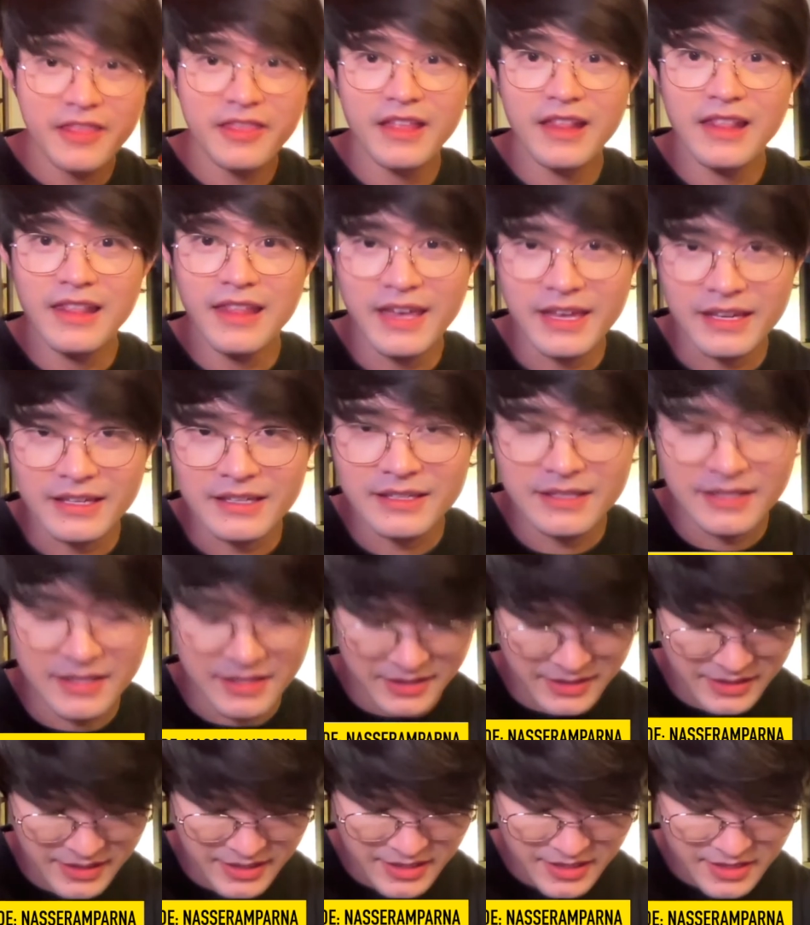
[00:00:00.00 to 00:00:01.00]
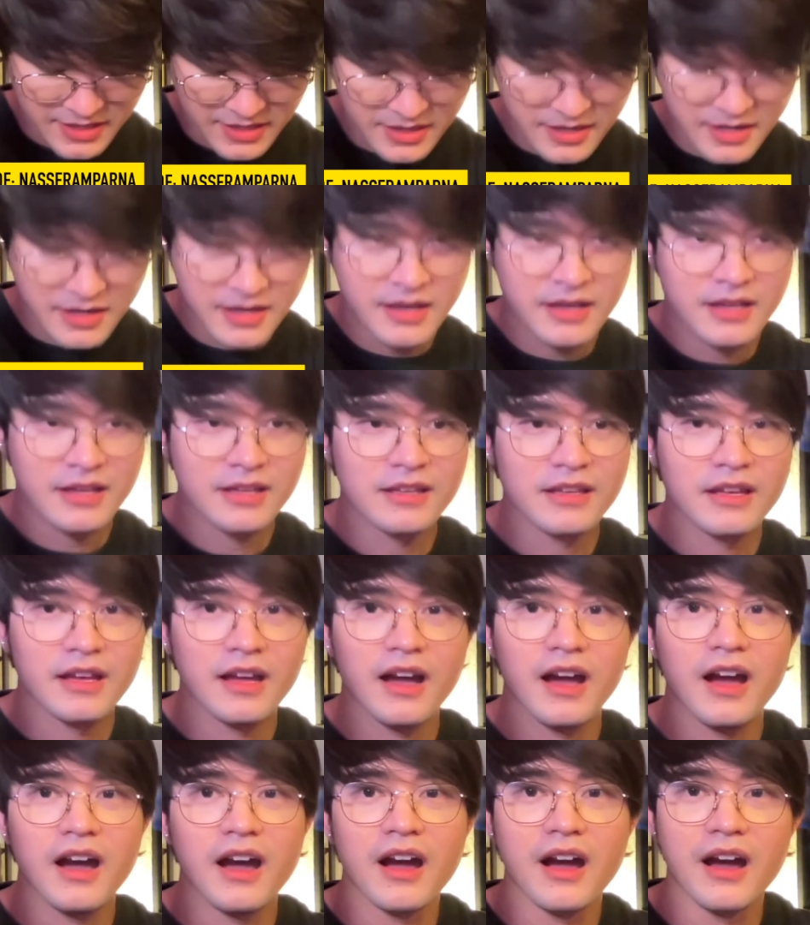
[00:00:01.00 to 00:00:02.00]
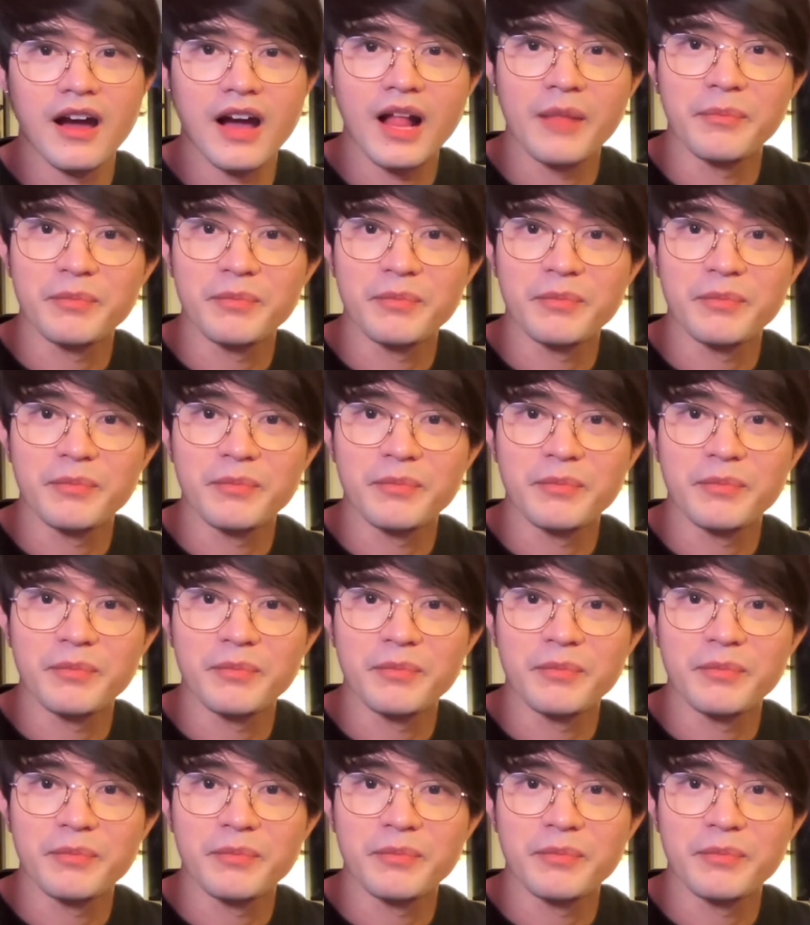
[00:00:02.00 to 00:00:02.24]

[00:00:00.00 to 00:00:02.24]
the links. I'll